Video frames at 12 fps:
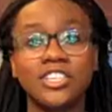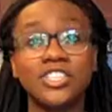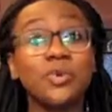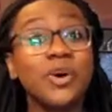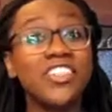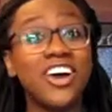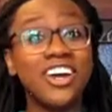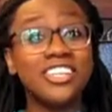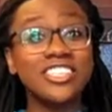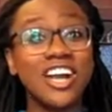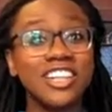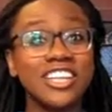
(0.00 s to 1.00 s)
So while the
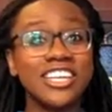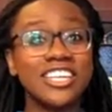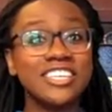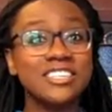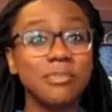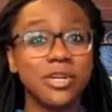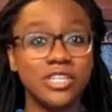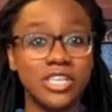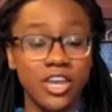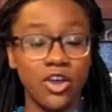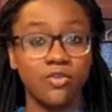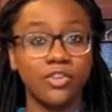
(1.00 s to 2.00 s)
hot chocolate is
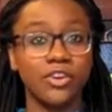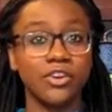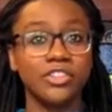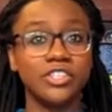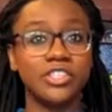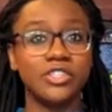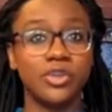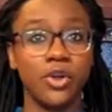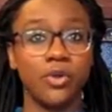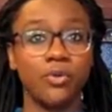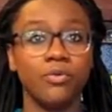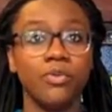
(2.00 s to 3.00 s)
melting over there on the
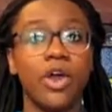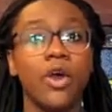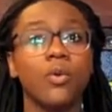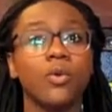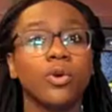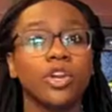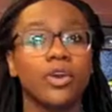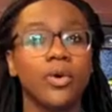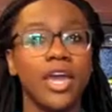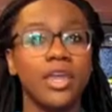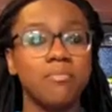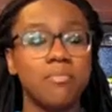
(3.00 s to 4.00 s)
stove, we're going to go
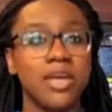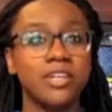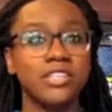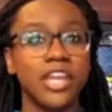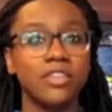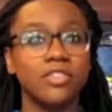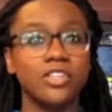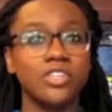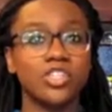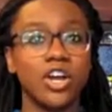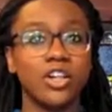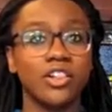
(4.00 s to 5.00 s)
ahead and melt down
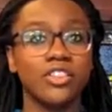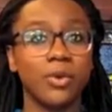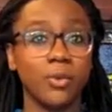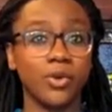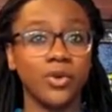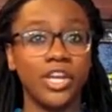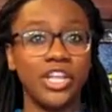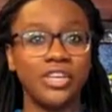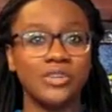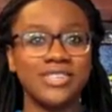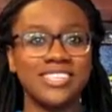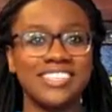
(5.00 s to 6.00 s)
this chocolate that we're going to
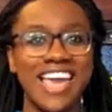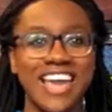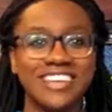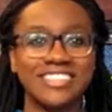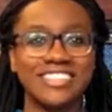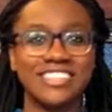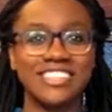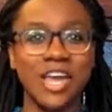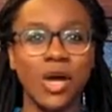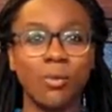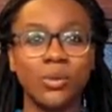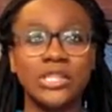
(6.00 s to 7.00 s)
use as accents to
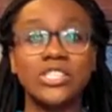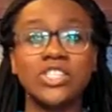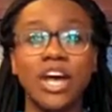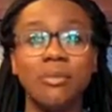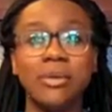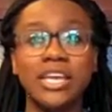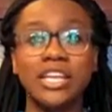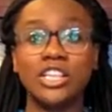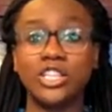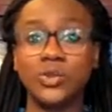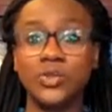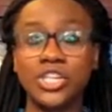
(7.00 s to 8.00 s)
help with the zombie
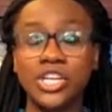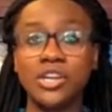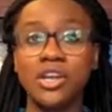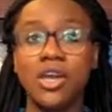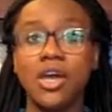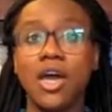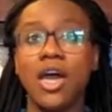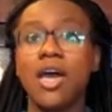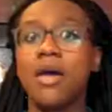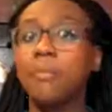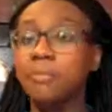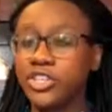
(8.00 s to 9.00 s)
illusion.
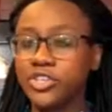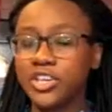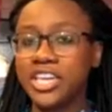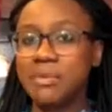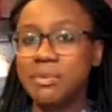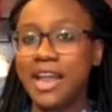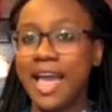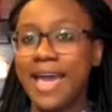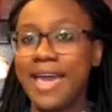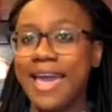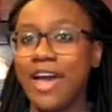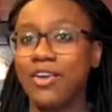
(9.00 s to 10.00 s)
Be sure to keep an
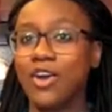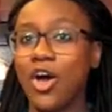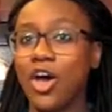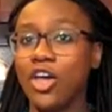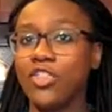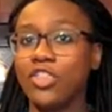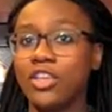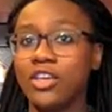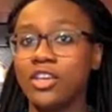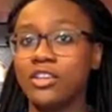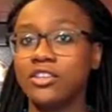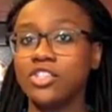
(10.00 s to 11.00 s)
eye out on
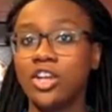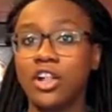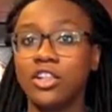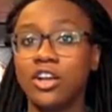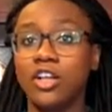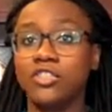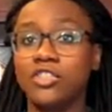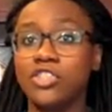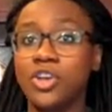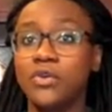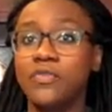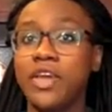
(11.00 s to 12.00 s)
the chocolate on the
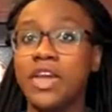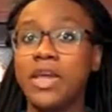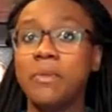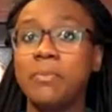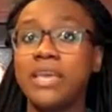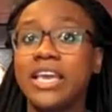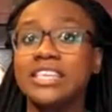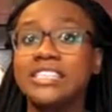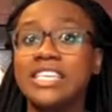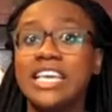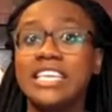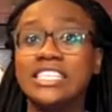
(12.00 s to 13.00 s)
stove
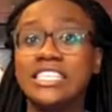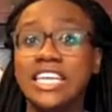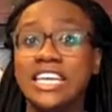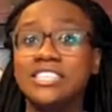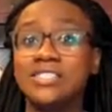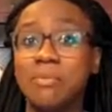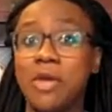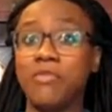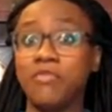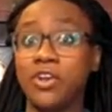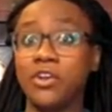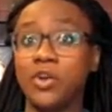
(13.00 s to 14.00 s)
because it does
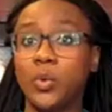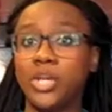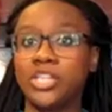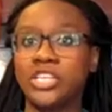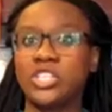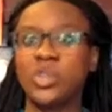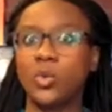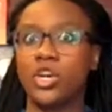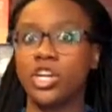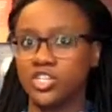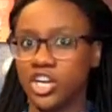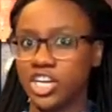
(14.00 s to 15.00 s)
melt very quickly, so we're
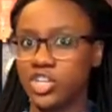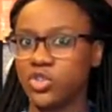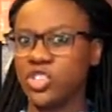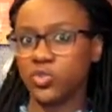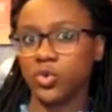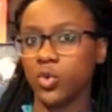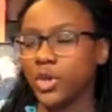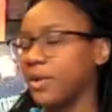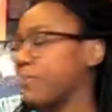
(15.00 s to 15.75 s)
going to try to do this real quick.